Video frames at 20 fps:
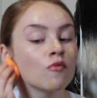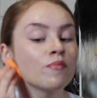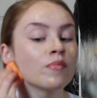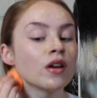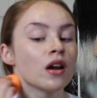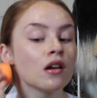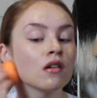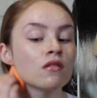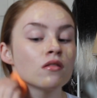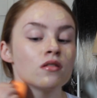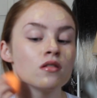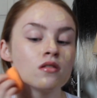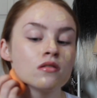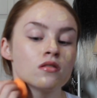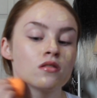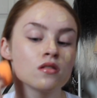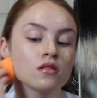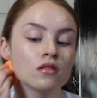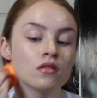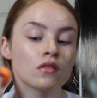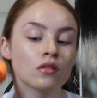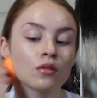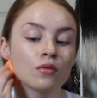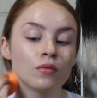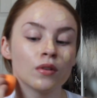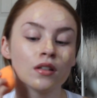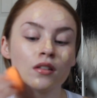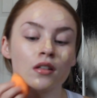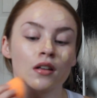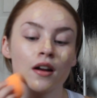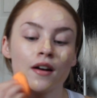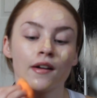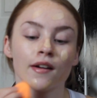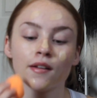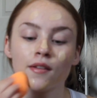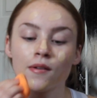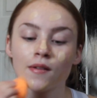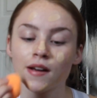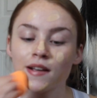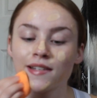But I don't squeeze it out
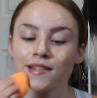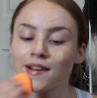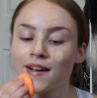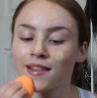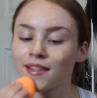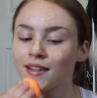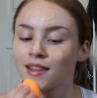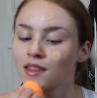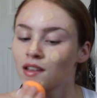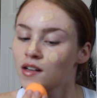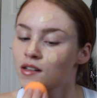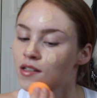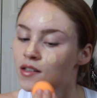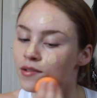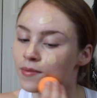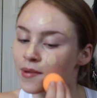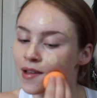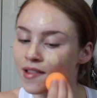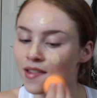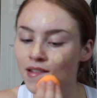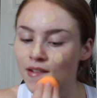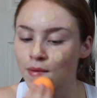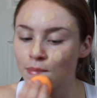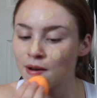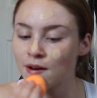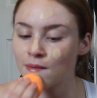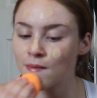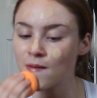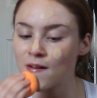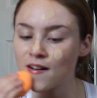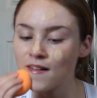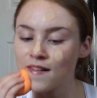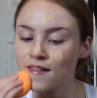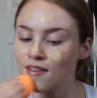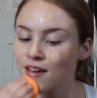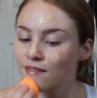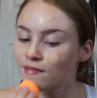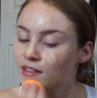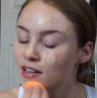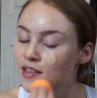all the way, so I let there still be a little bit of water
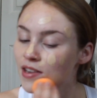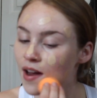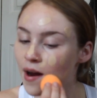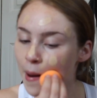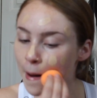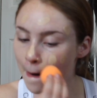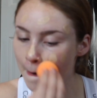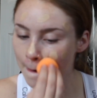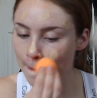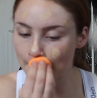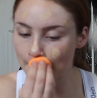left in there.